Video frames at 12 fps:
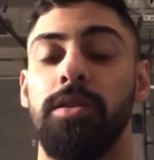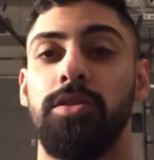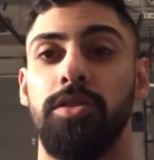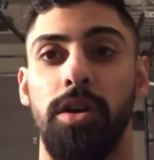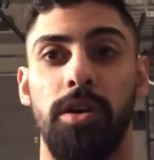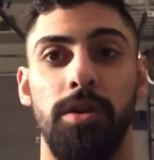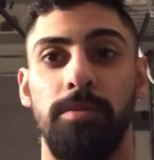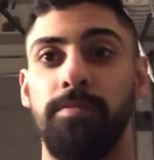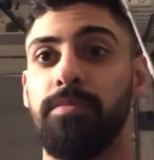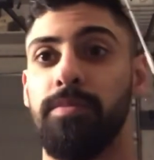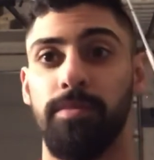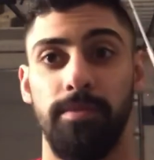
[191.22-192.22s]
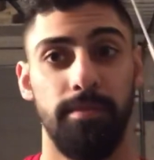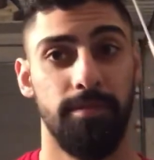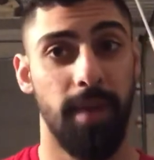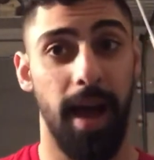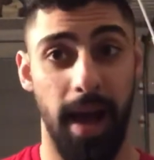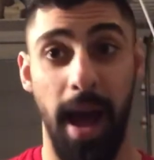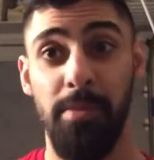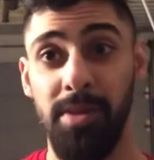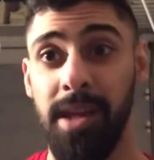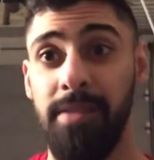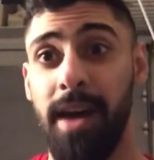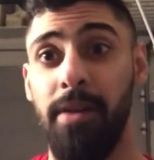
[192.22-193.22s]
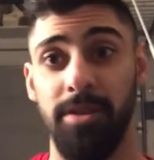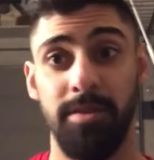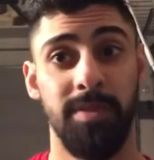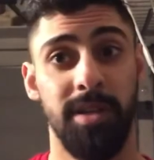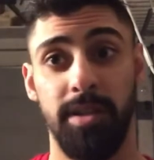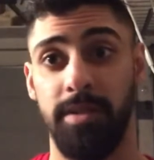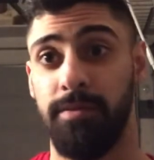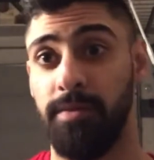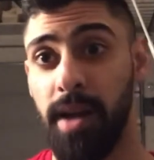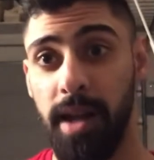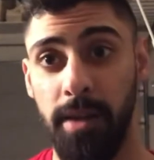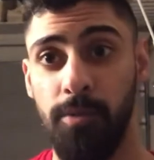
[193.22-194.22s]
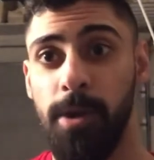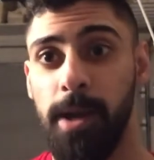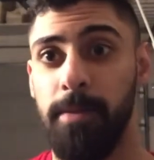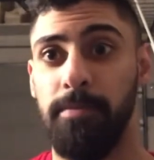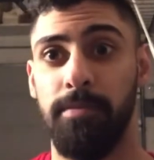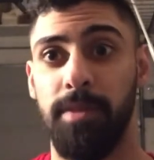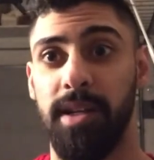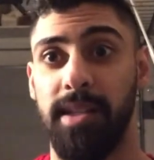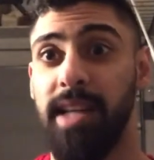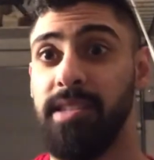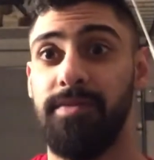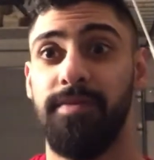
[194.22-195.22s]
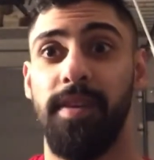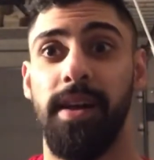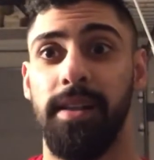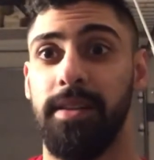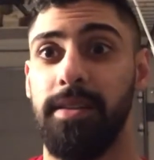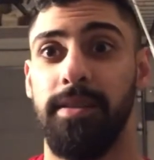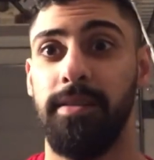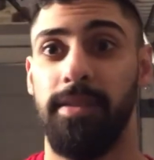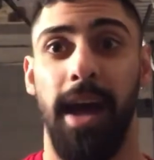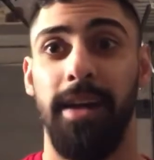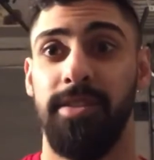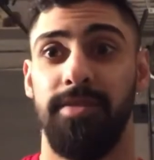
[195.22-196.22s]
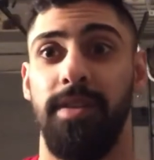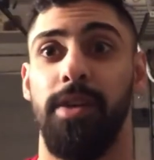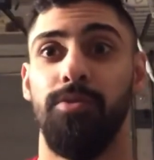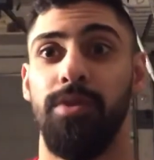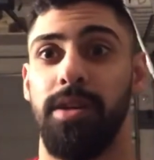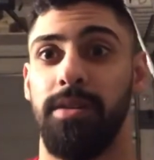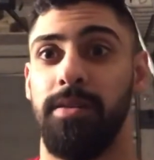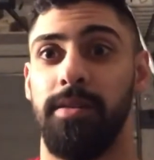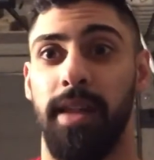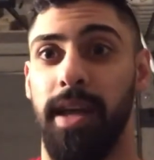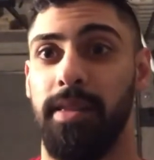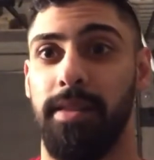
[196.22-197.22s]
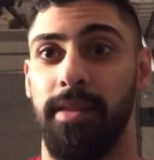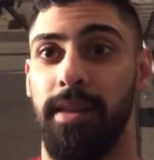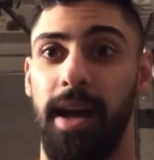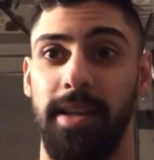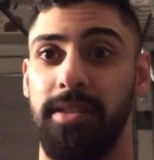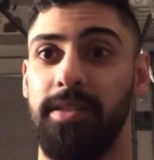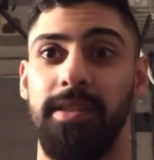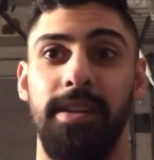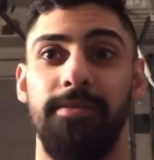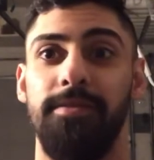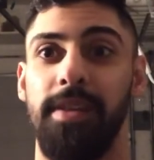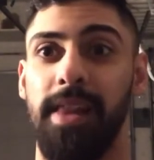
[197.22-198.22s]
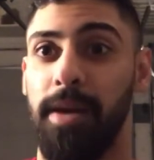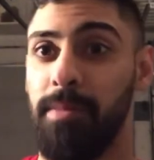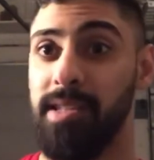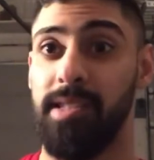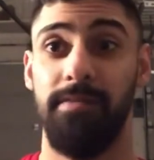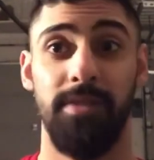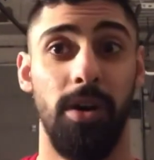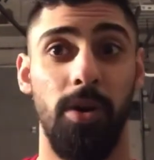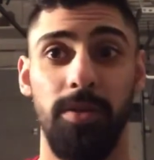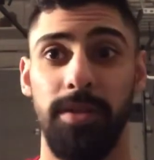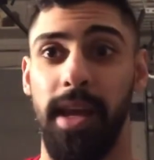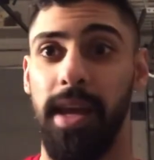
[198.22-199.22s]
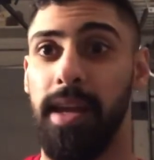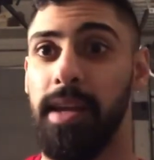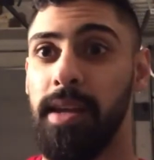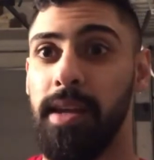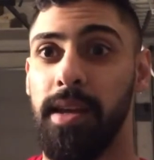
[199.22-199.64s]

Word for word: So I believe that was because of cutting weight because I just felt I just felt weird. Like I just didn't feel like myself the whole day.